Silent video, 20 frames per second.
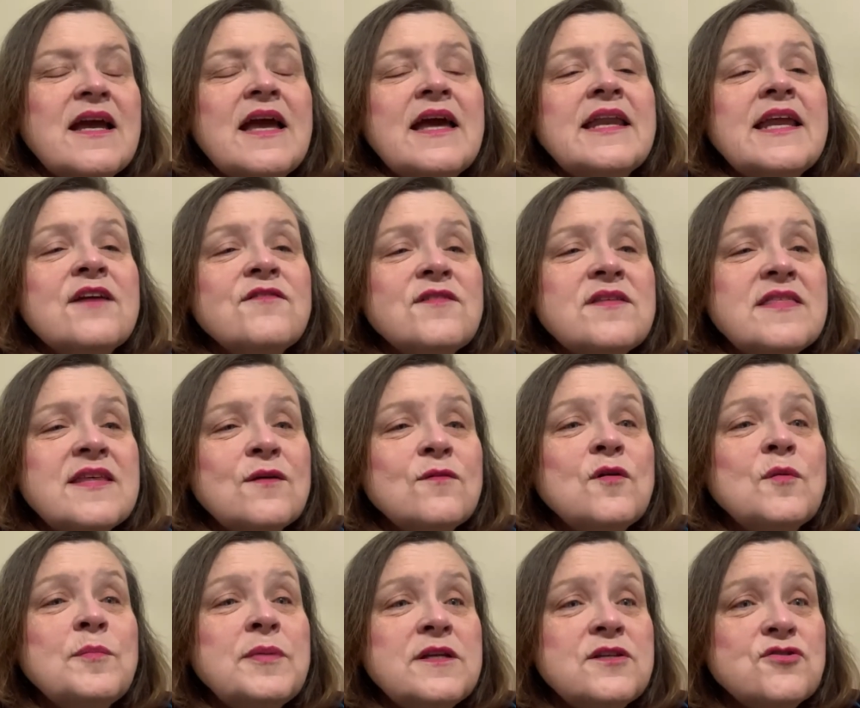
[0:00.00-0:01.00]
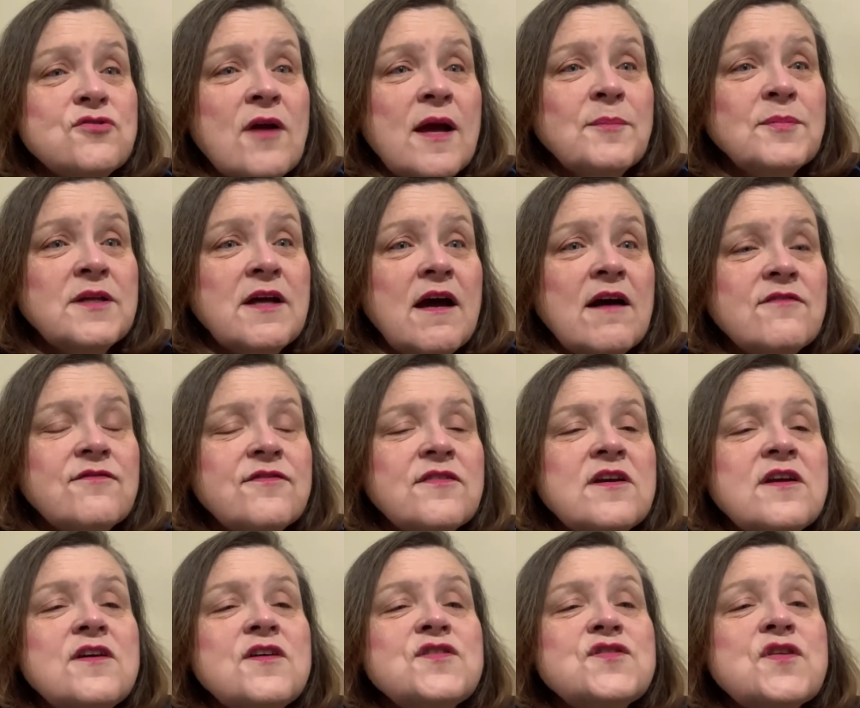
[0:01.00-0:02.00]
and everything will be dropped off
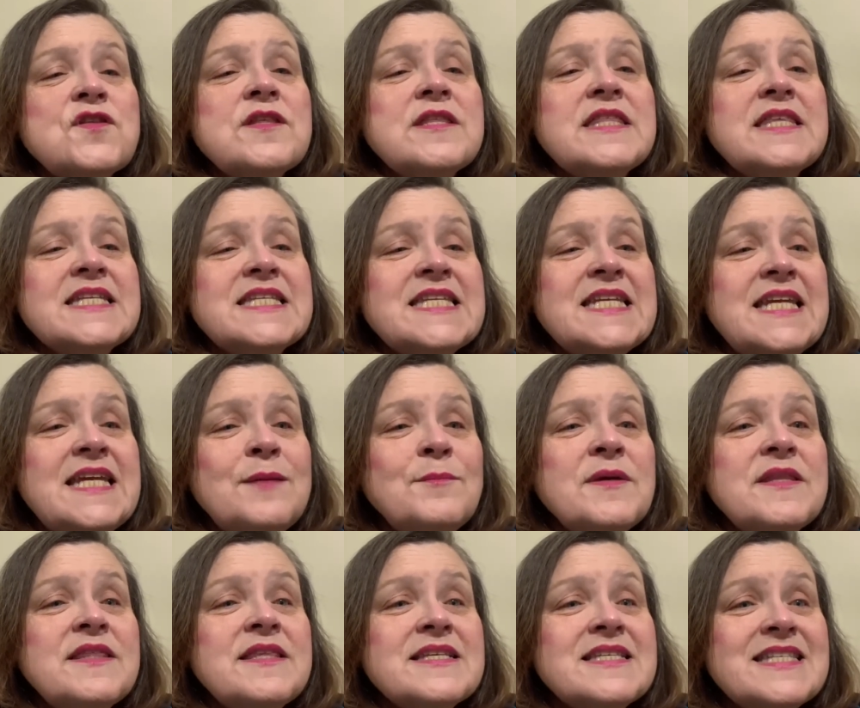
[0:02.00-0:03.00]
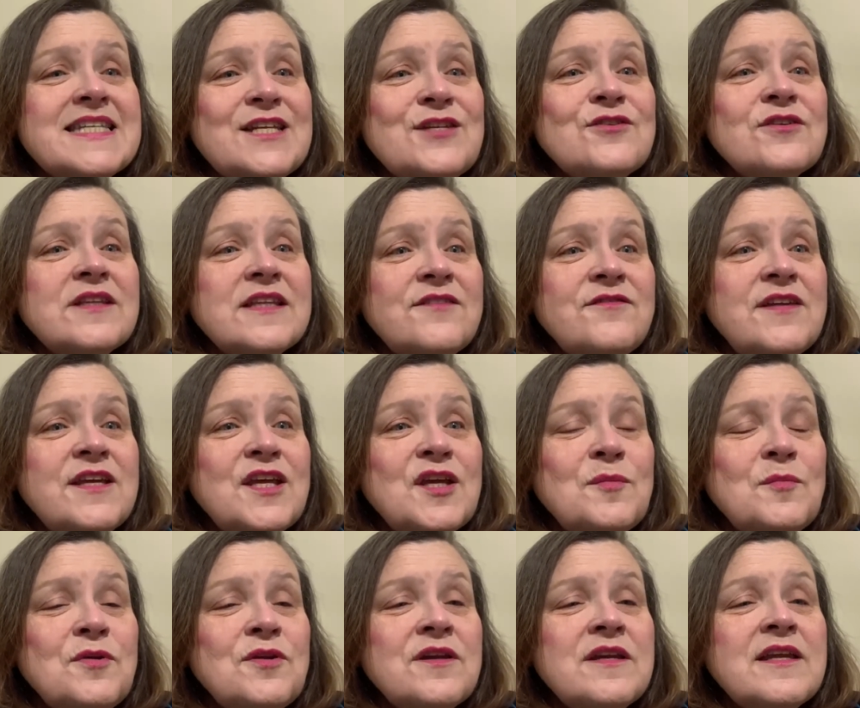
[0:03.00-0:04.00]
so that the team at the senior living
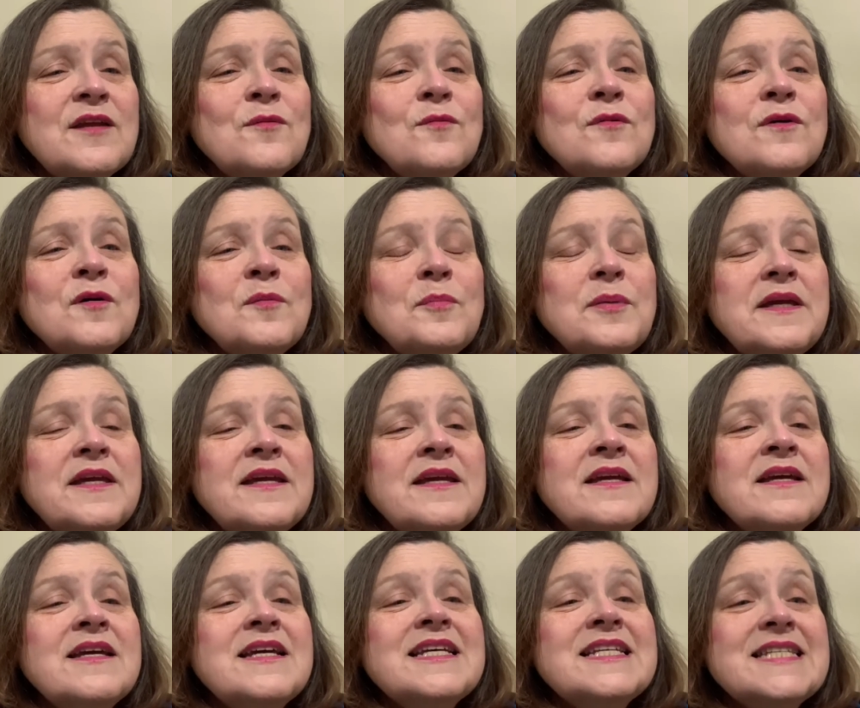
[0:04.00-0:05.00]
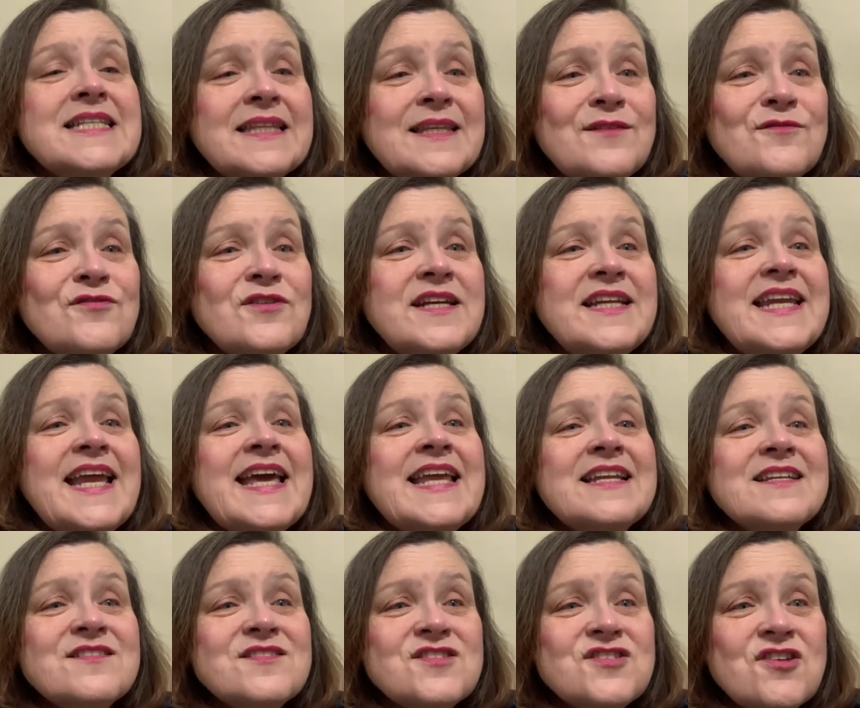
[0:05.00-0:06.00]
community will be delivering and
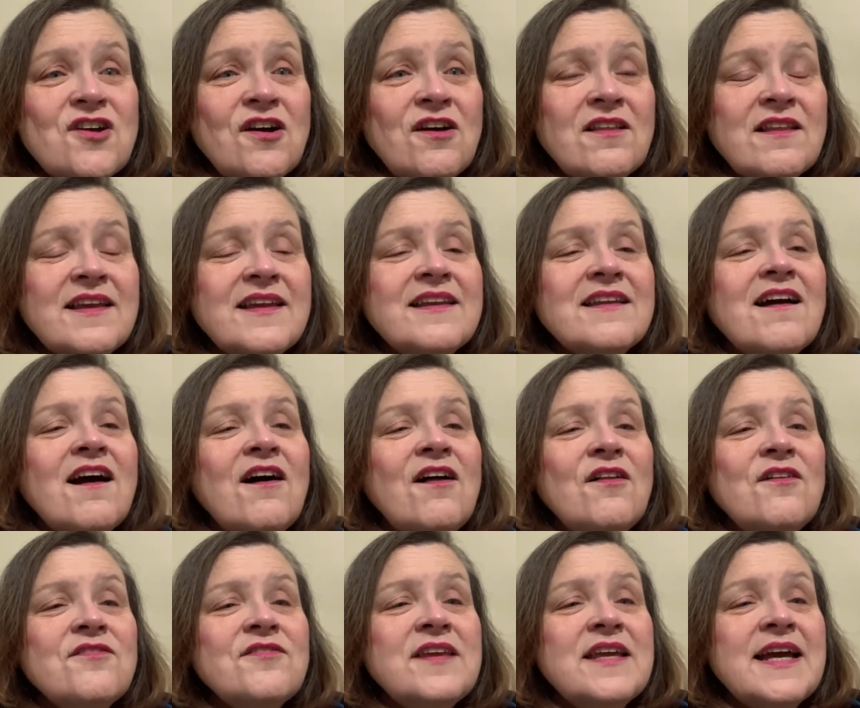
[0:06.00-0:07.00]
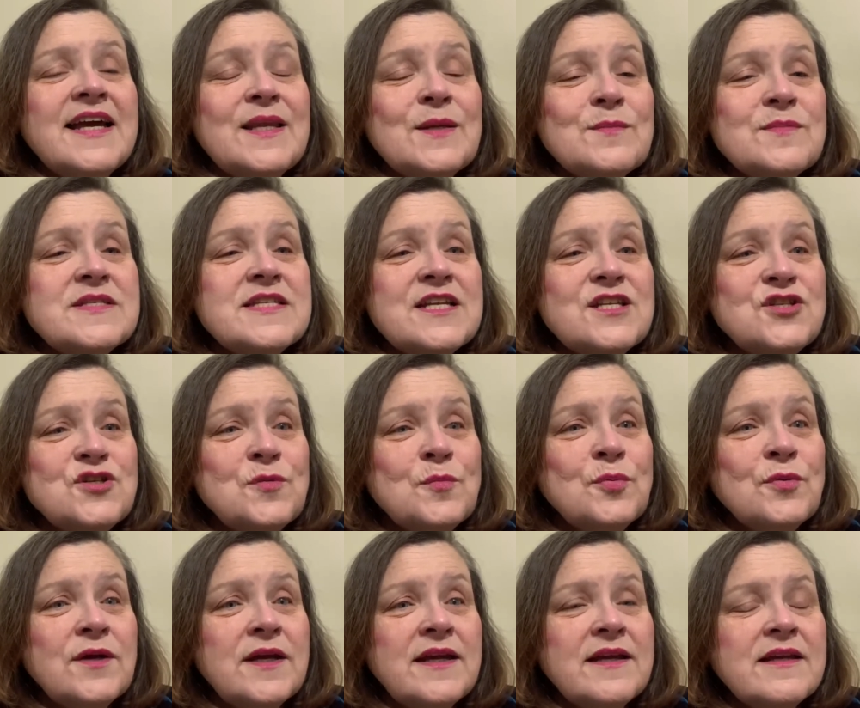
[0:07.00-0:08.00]
installing all of the items that you
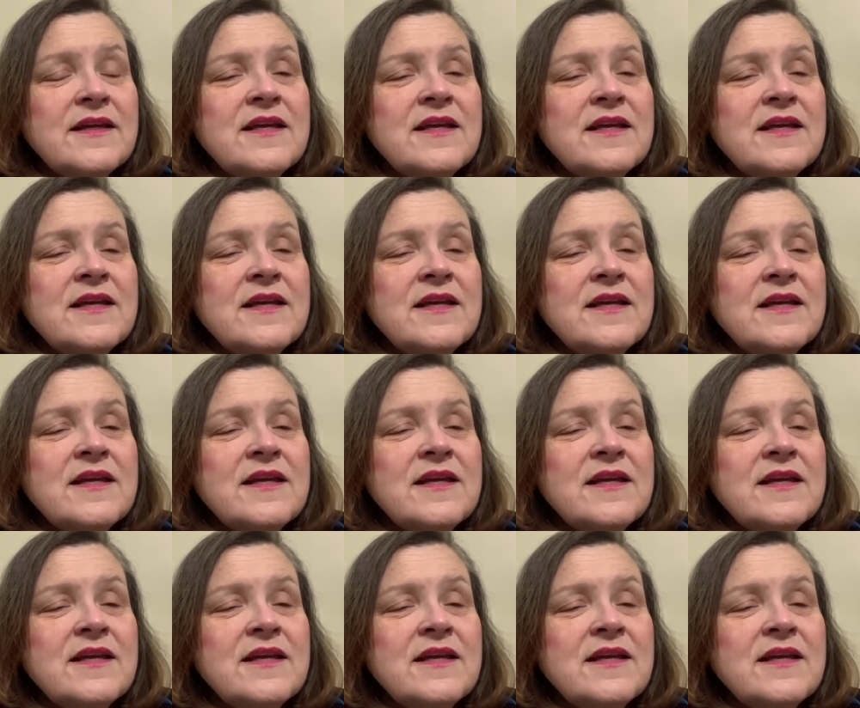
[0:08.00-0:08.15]
bring.